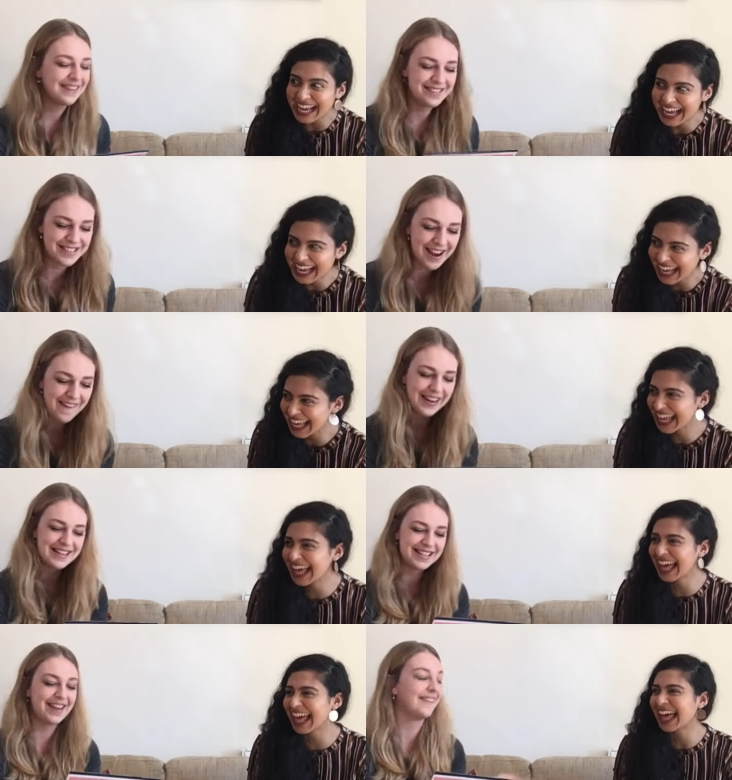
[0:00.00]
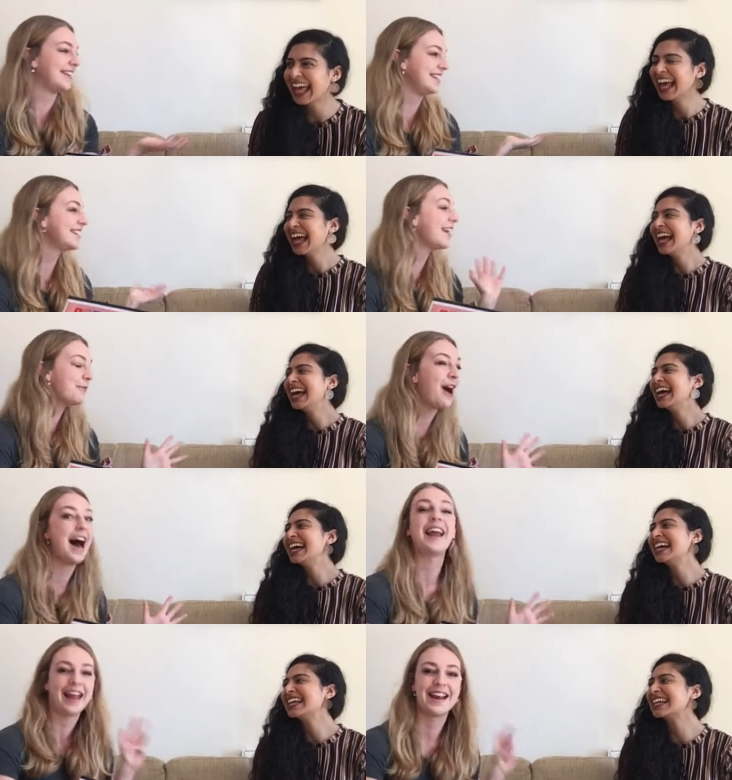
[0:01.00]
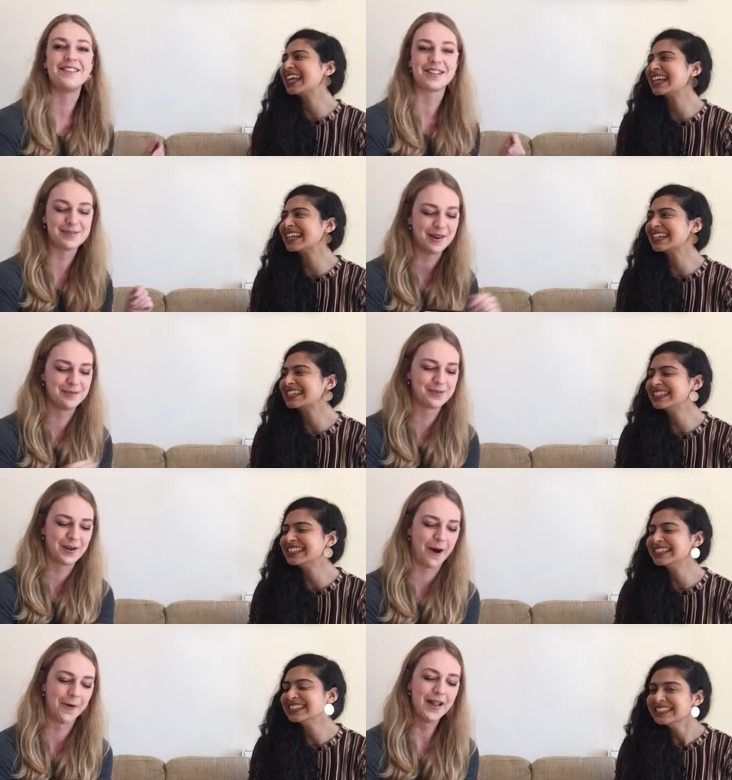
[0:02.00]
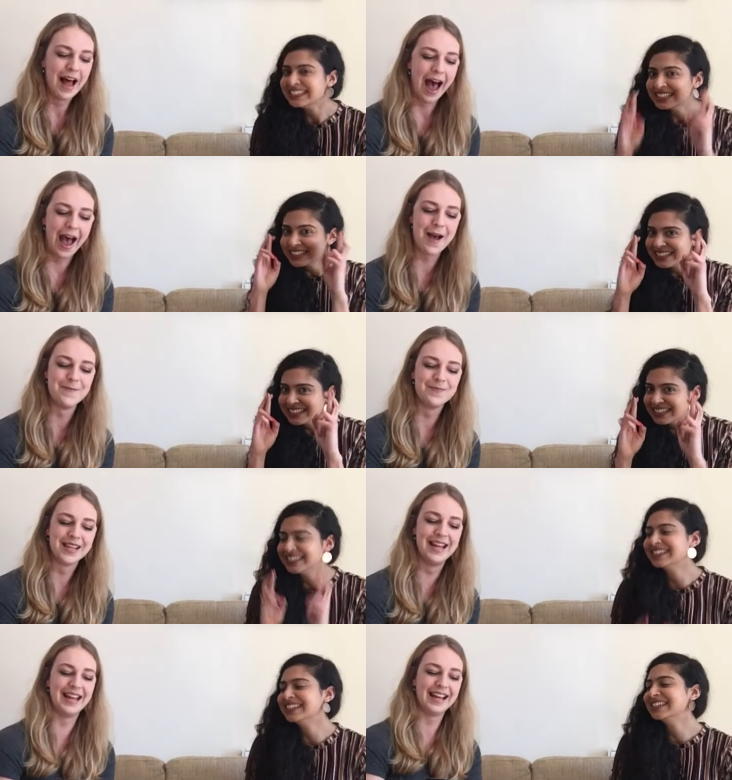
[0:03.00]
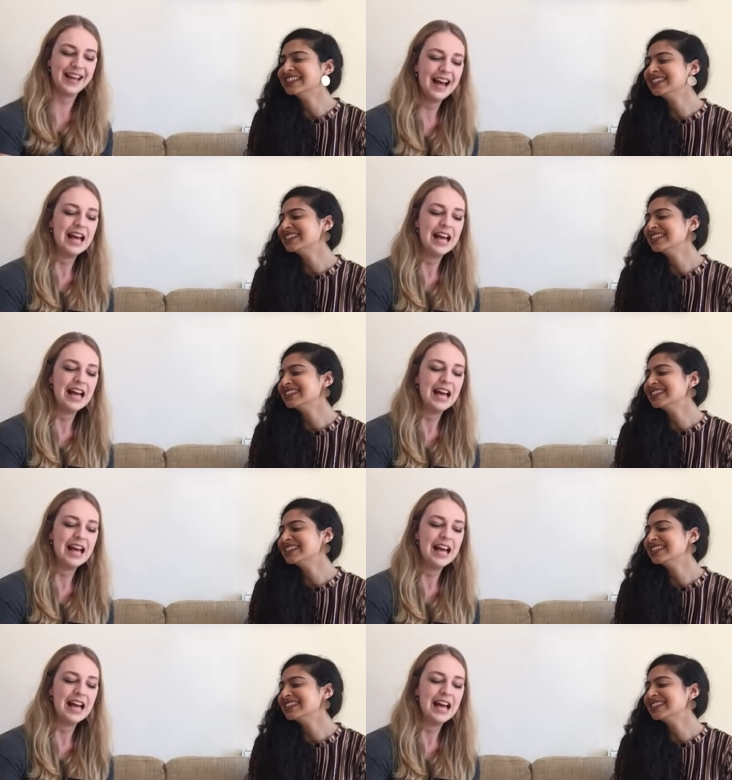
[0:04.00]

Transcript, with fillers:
Speaker 1: No, you do. You do. it's gonna work, and your experiment will go well. Um,